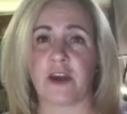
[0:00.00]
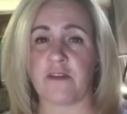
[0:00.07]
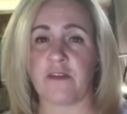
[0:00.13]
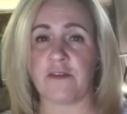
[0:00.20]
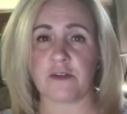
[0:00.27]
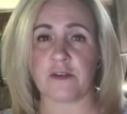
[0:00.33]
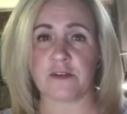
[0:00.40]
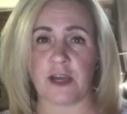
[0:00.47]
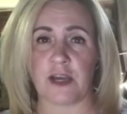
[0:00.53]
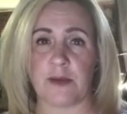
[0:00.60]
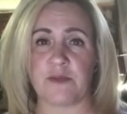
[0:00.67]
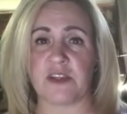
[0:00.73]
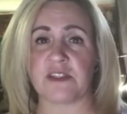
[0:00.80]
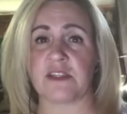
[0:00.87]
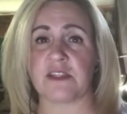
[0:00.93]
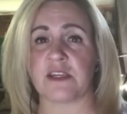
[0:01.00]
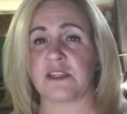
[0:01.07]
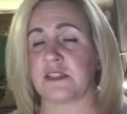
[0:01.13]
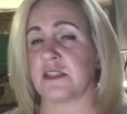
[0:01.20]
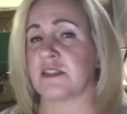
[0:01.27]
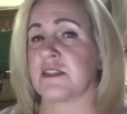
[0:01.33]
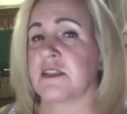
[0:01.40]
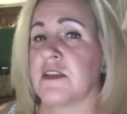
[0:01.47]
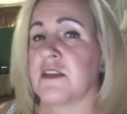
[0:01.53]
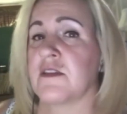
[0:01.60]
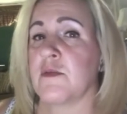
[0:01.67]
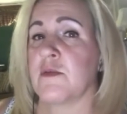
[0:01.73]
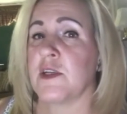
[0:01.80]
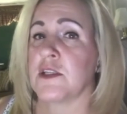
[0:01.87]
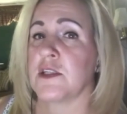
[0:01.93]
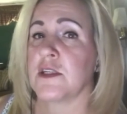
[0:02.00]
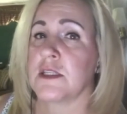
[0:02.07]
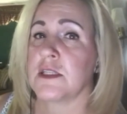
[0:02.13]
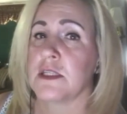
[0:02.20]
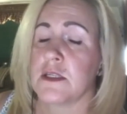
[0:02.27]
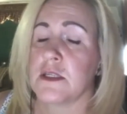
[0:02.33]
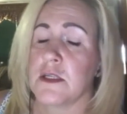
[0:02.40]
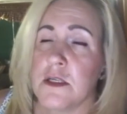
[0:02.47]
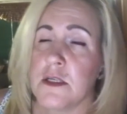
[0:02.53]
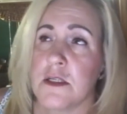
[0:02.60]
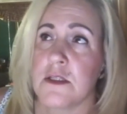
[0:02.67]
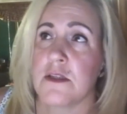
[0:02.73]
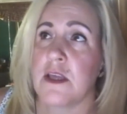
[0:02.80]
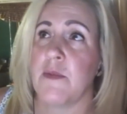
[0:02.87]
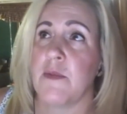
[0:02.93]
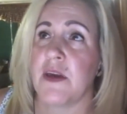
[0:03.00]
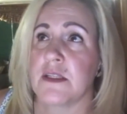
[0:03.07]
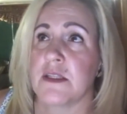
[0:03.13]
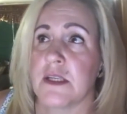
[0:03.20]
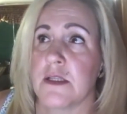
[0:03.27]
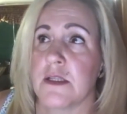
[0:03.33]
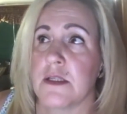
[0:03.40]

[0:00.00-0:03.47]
I've heard time doesn't exist in the dimension. So that makes sense.